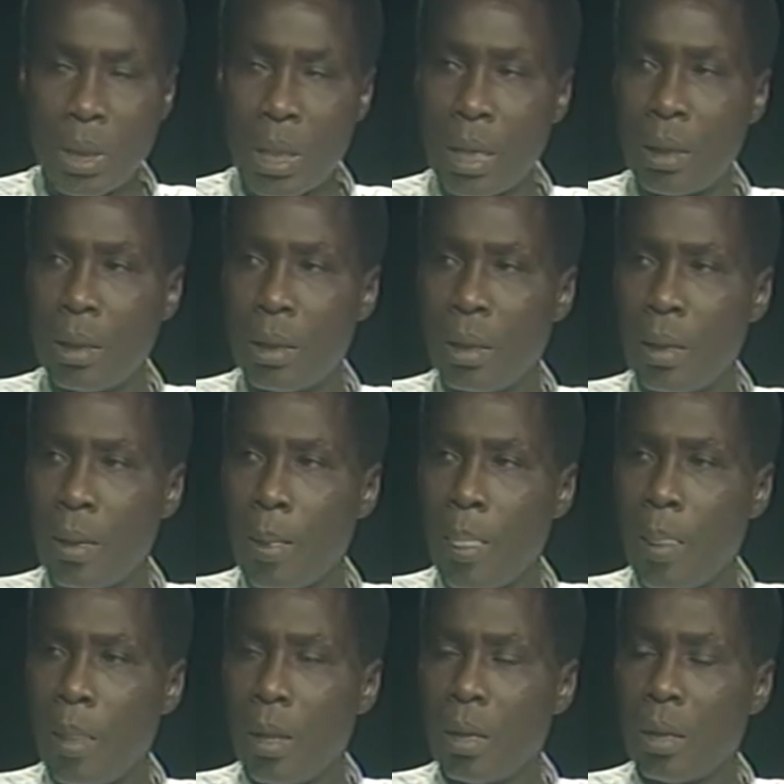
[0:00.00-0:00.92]
that
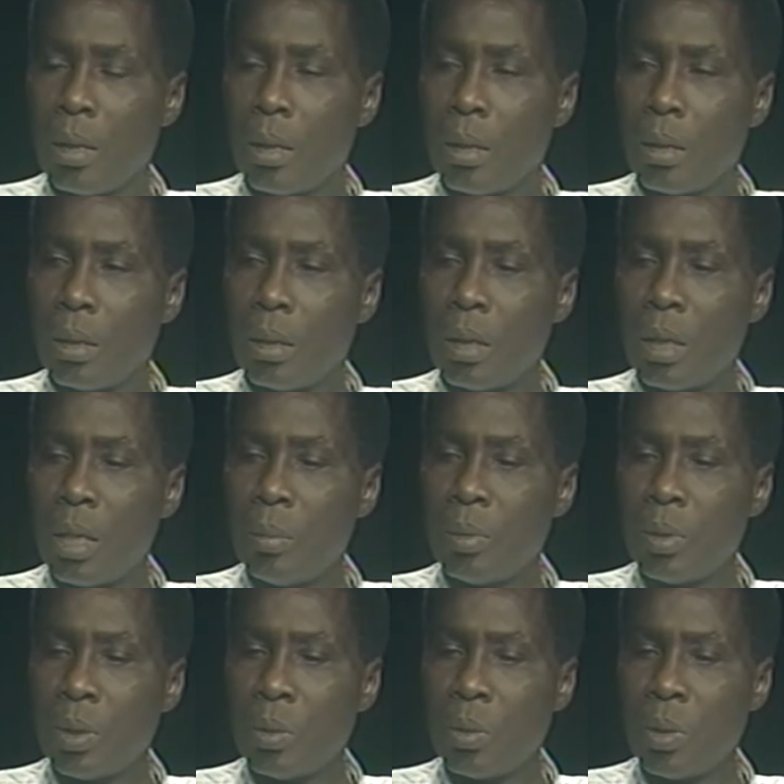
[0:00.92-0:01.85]

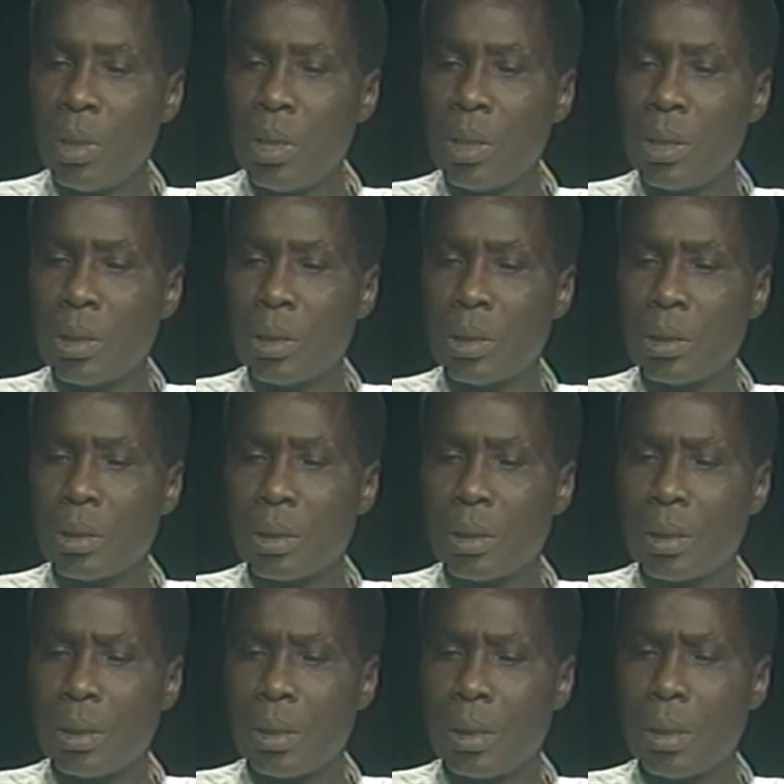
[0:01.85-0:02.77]
calypso is
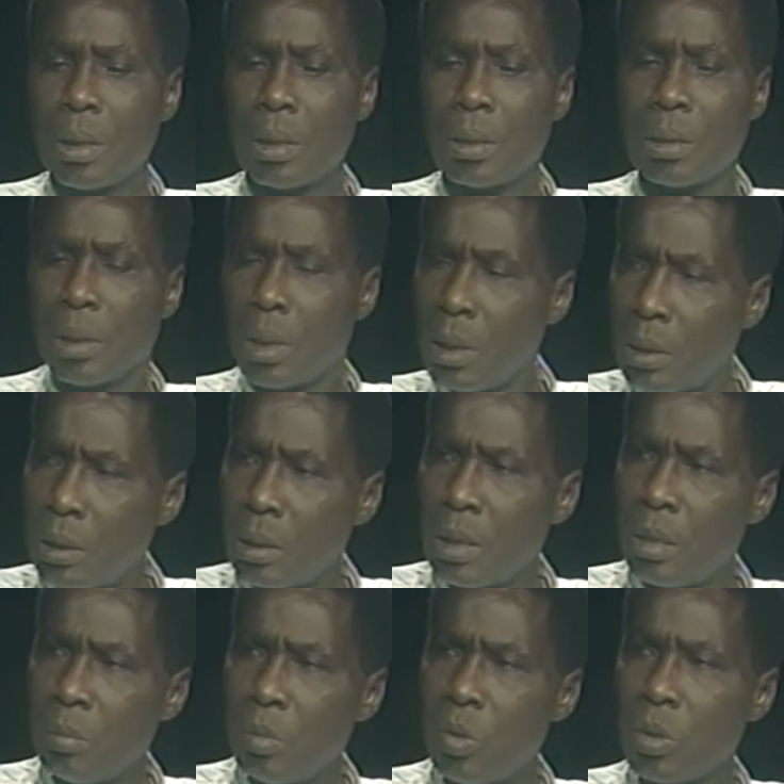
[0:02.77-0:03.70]

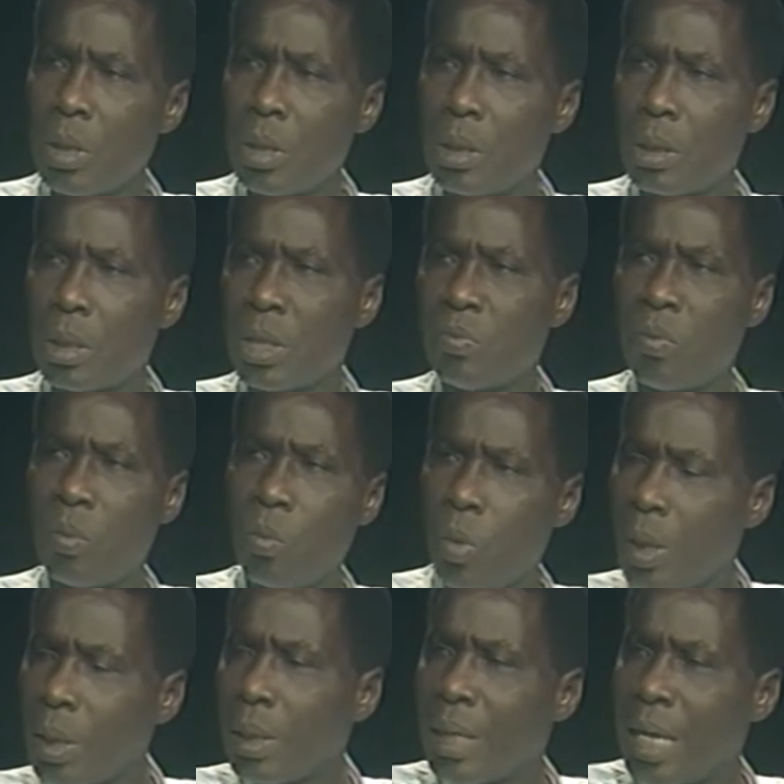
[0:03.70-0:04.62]
seasonal music. It's for
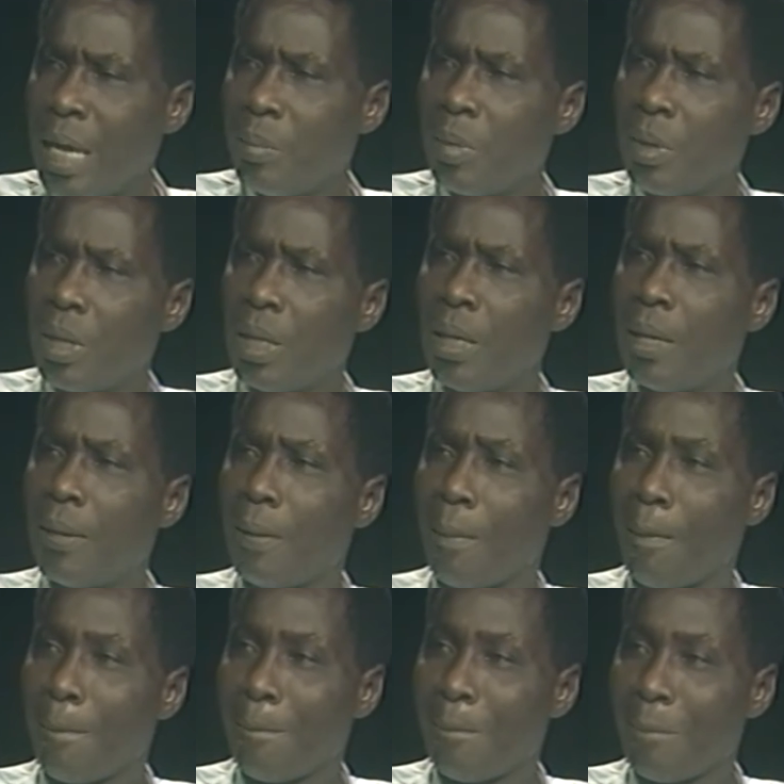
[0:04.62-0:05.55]
one time of the year,
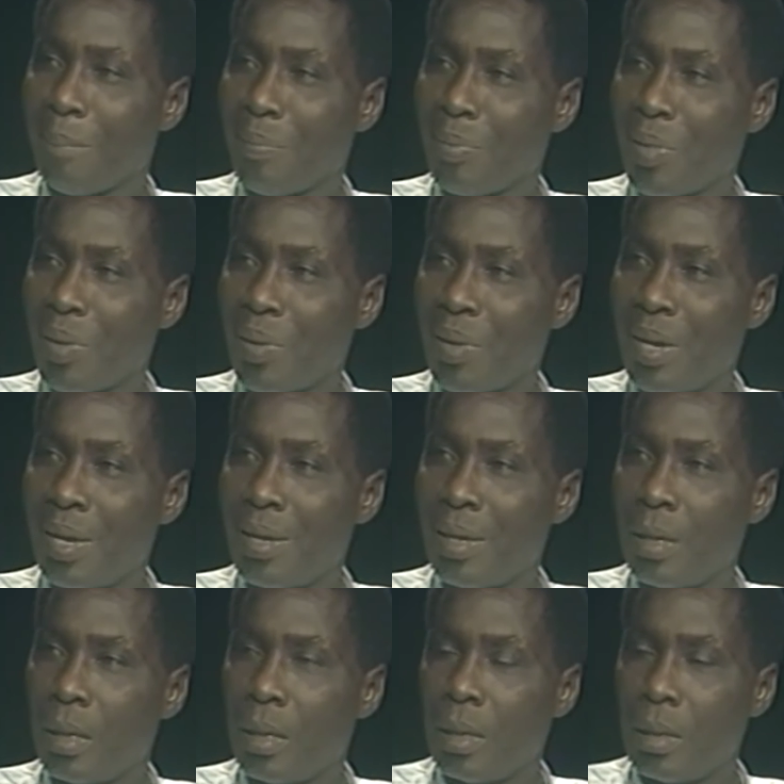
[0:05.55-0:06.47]
mm-hmm. right?
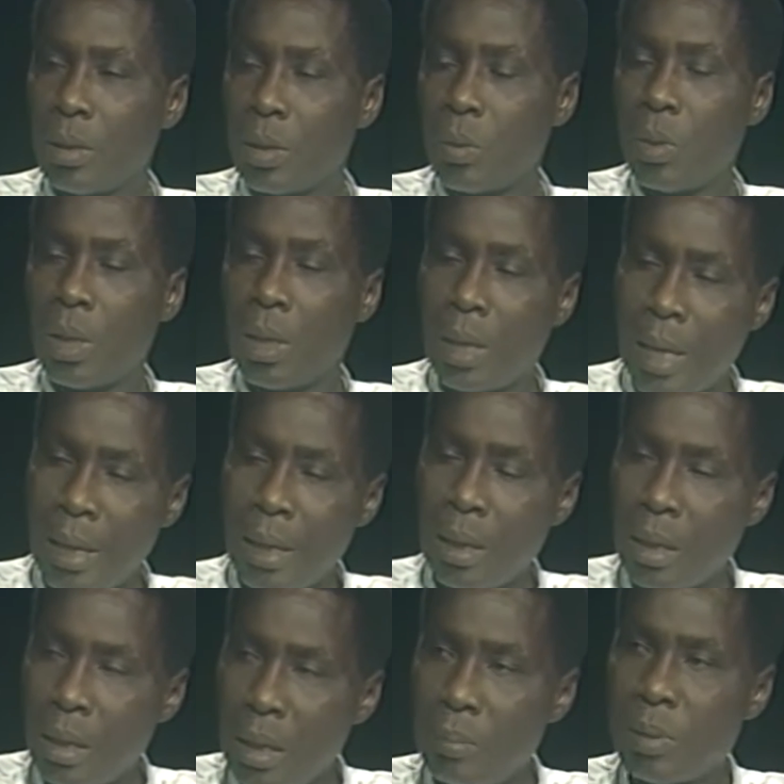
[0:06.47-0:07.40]
So they like
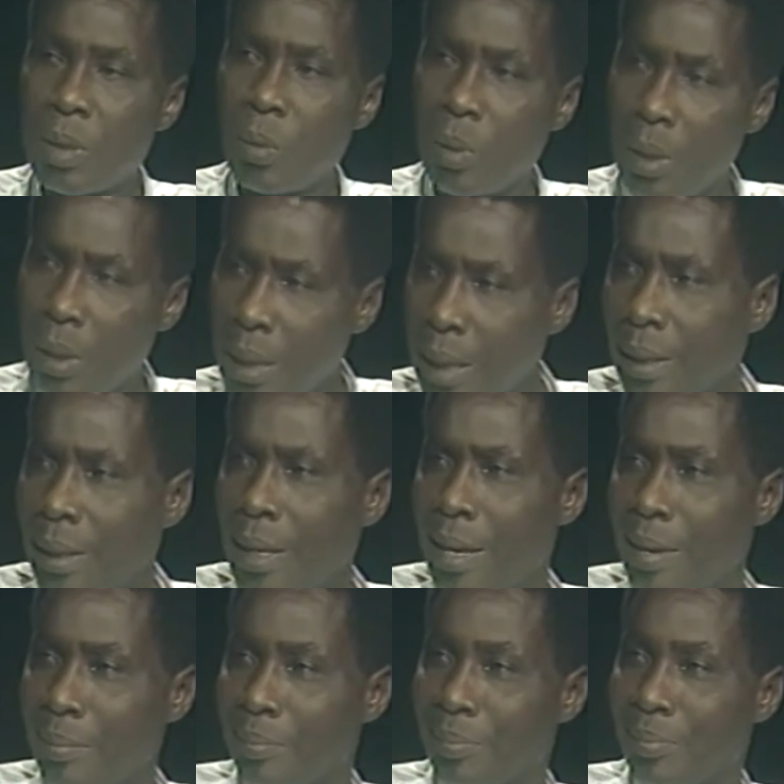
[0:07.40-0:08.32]
calypso at that
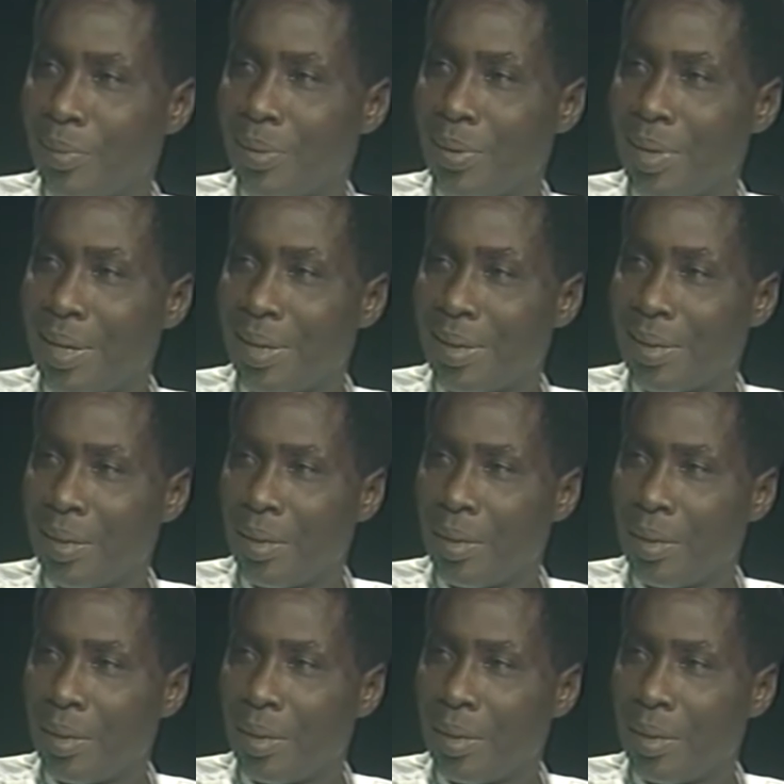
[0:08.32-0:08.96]
time, right?